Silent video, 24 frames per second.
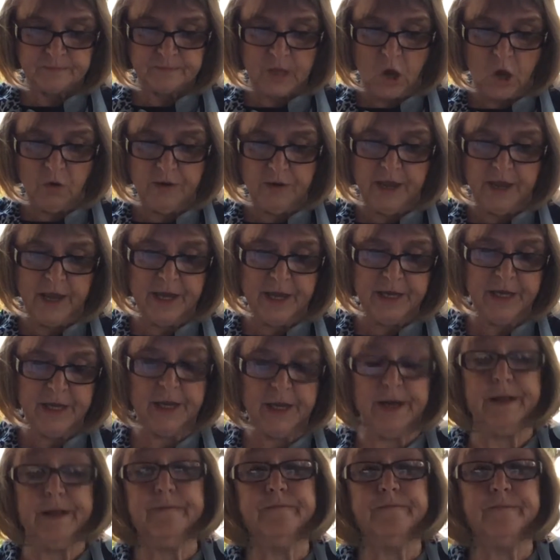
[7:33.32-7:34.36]
Okay, I
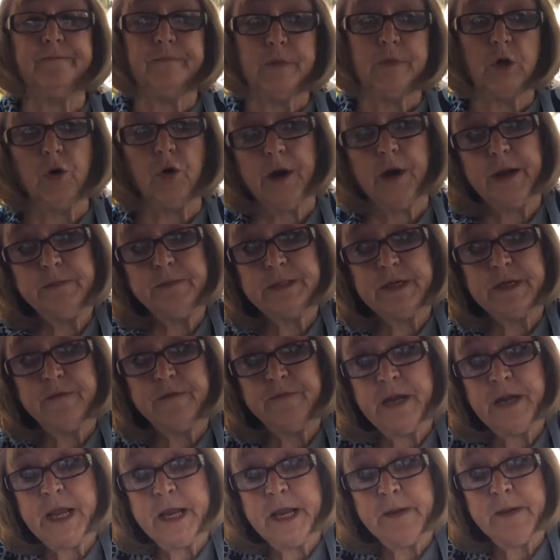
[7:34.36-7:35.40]
get it. The grapes have
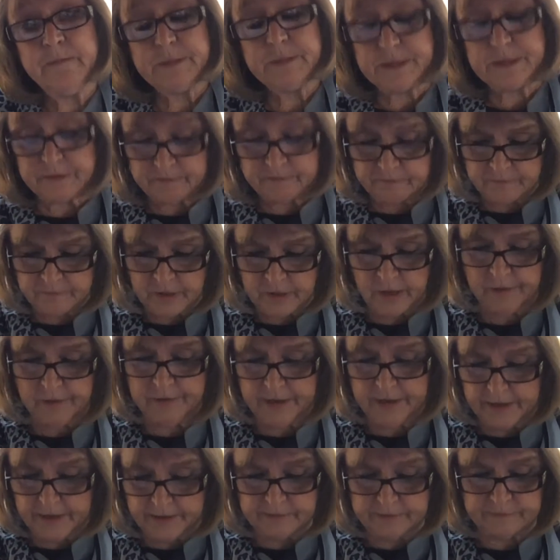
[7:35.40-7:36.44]
names.
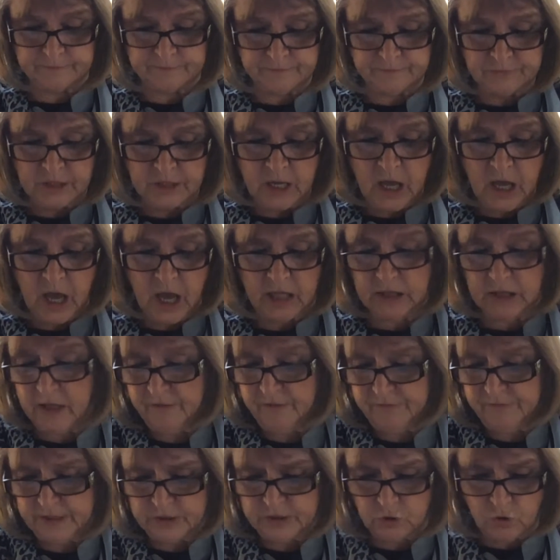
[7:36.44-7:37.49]
Okay. I
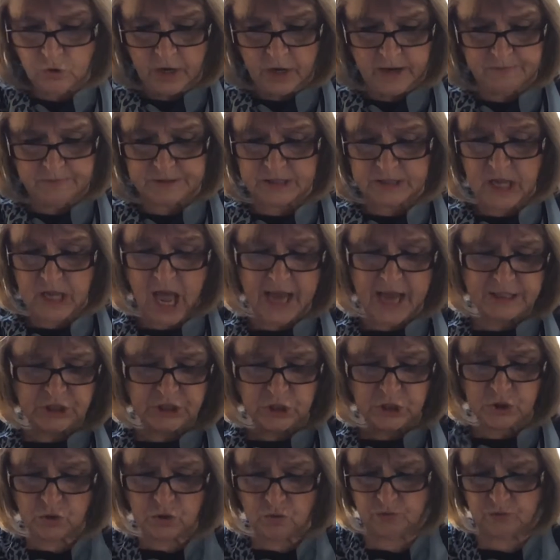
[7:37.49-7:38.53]
love these grapes. I
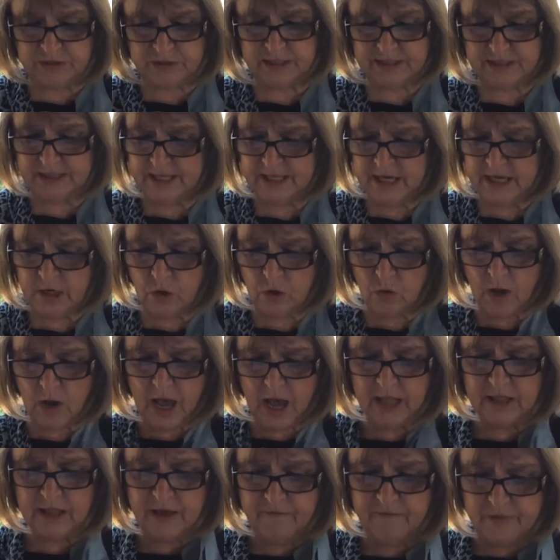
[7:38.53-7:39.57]
do, says Leo.
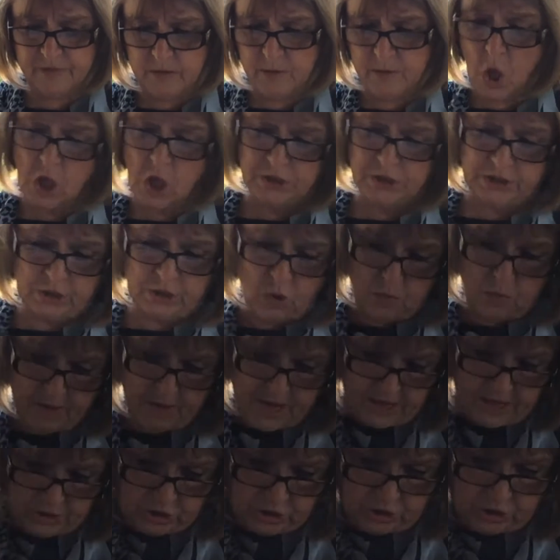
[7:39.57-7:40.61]
I love them all so
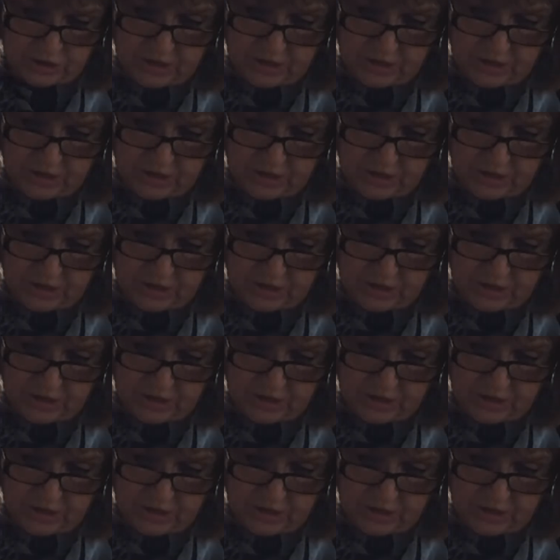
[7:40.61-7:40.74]
much.